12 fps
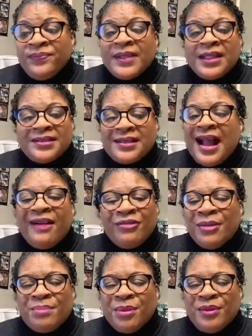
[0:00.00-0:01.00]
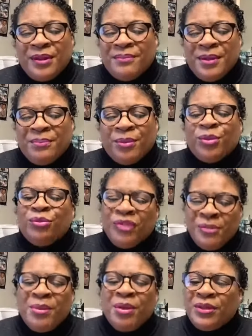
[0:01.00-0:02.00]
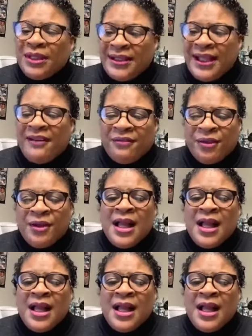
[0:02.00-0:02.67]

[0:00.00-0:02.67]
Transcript: Stop rebuking people. Rebuke the devil.